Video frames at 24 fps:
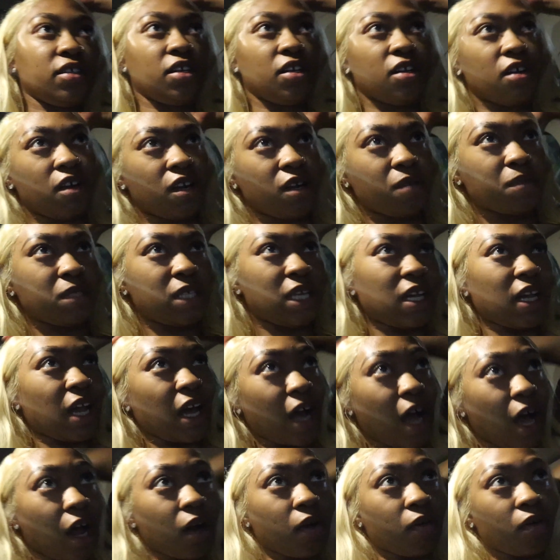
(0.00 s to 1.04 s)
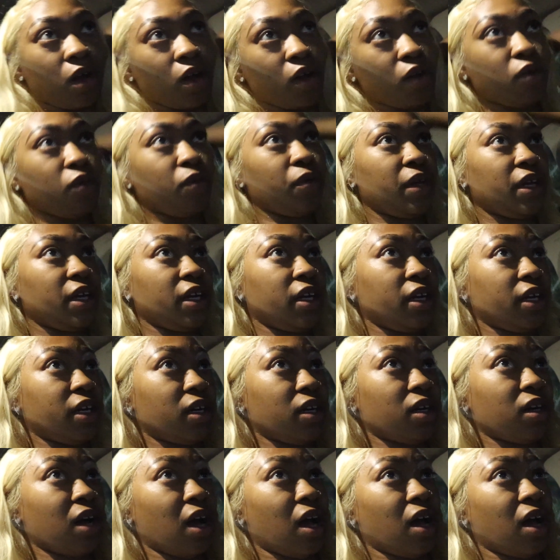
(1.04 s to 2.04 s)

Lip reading: You know what I'm saying? Like, I don't know who in here.